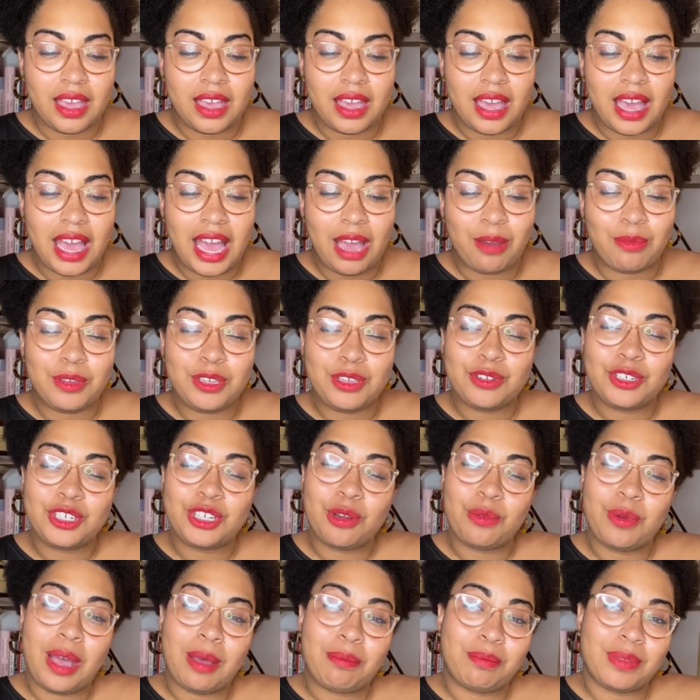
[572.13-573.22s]
How will you show
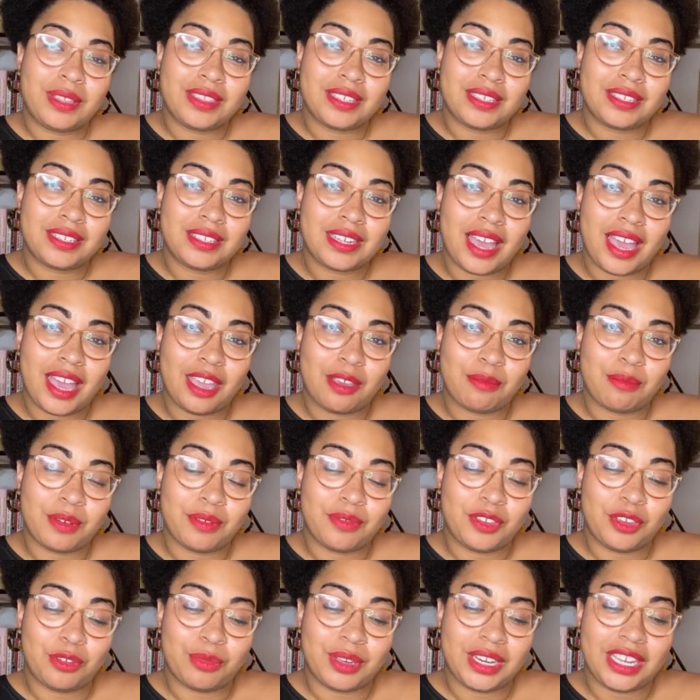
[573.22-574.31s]
up in this time of
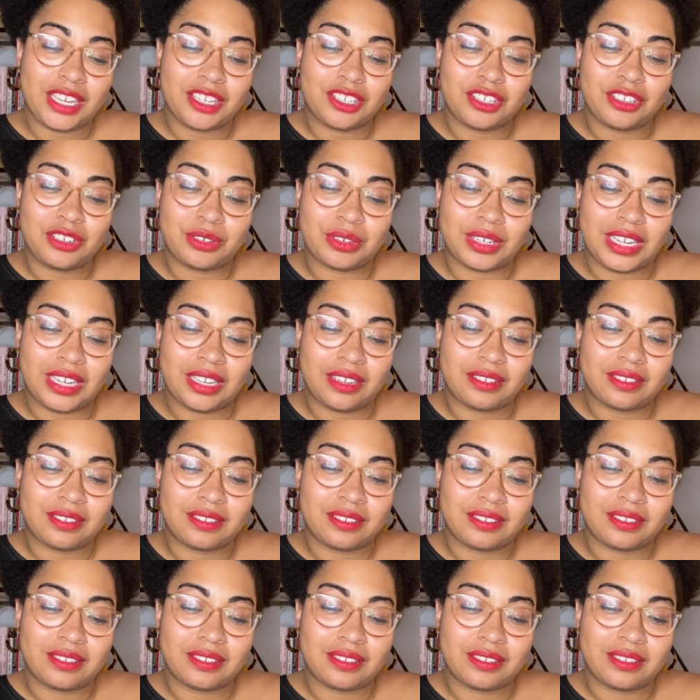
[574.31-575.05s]
human history?